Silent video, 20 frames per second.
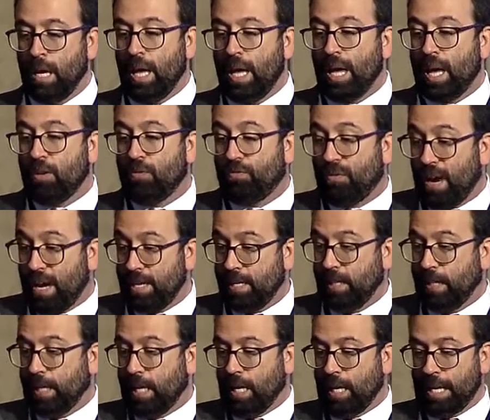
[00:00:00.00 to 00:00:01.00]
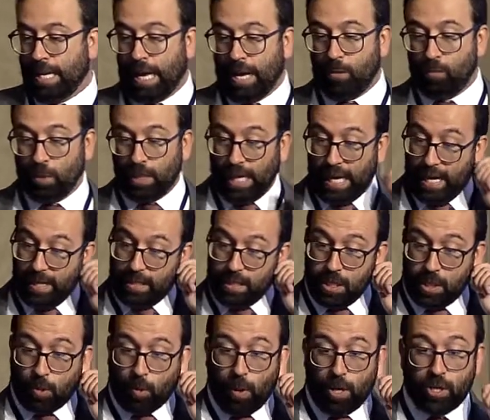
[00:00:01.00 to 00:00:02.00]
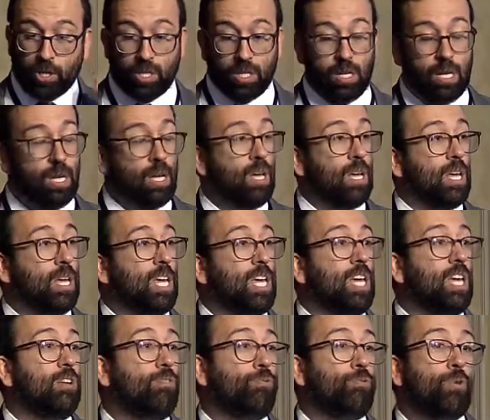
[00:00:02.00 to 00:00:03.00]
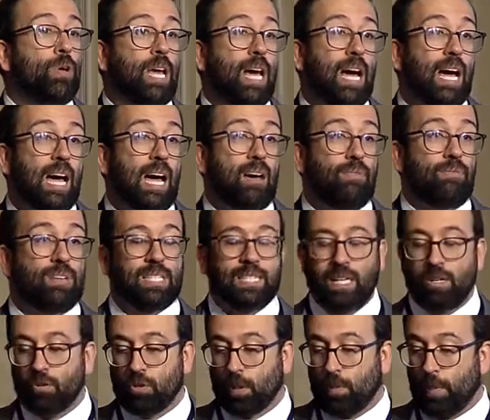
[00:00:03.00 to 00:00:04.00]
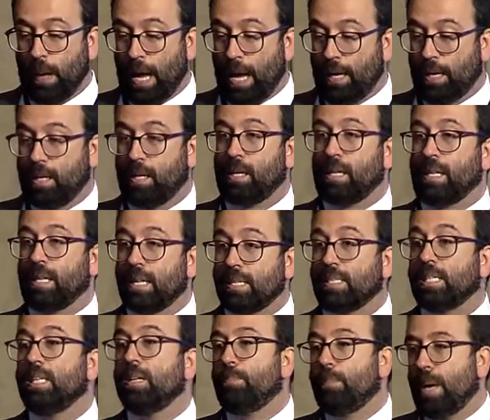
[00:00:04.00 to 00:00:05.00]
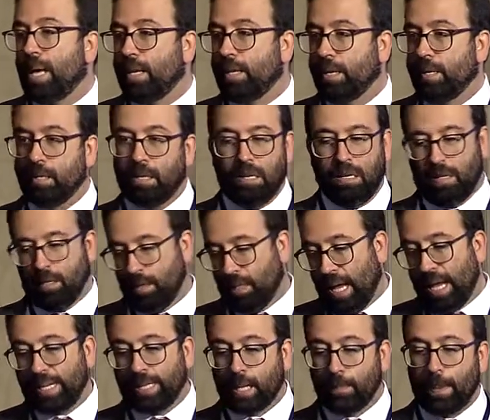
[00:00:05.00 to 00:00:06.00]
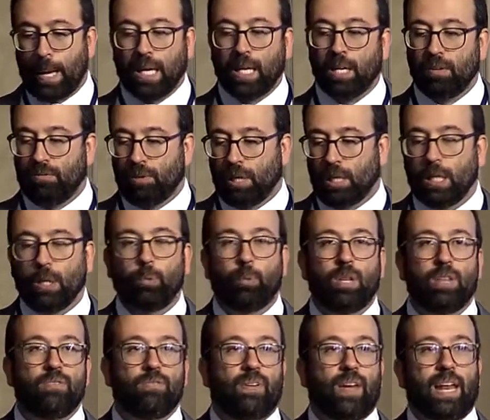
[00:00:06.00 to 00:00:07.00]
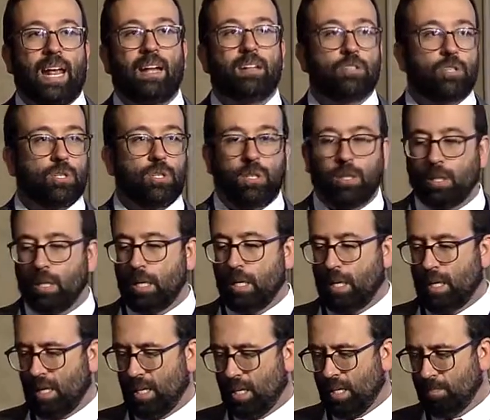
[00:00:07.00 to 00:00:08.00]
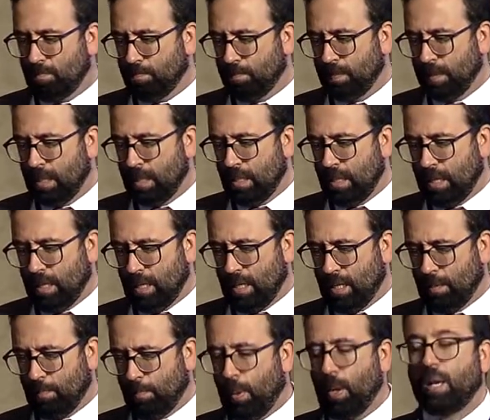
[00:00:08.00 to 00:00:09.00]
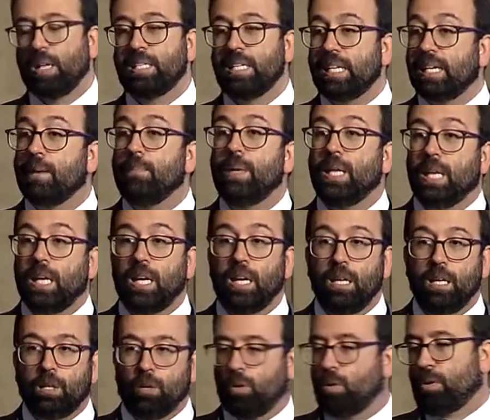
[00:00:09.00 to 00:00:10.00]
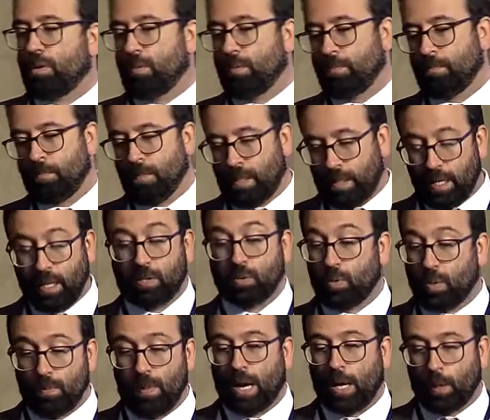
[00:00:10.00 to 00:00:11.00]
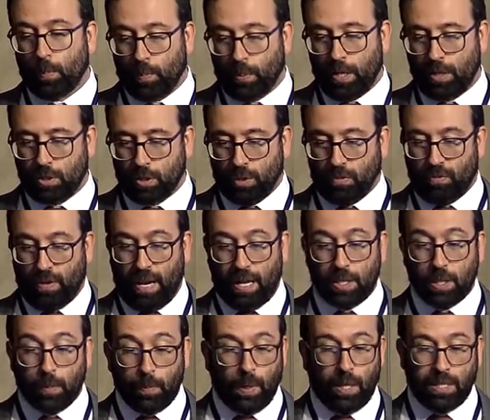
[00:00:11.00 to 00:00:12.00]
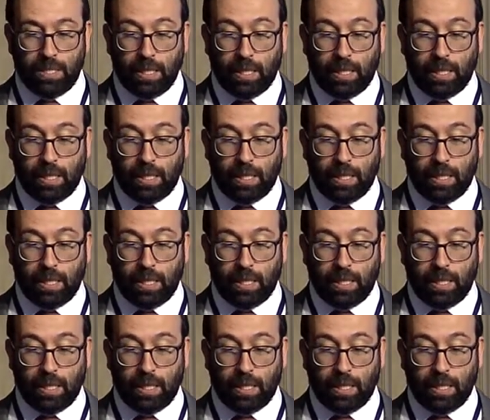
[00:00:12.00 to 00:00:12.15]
And finally, and again relating to this question, if we have a central bank that's independent, like the Bank of England with a financial um, uh, policy committee, yes, with the Macroprudential Financial Policy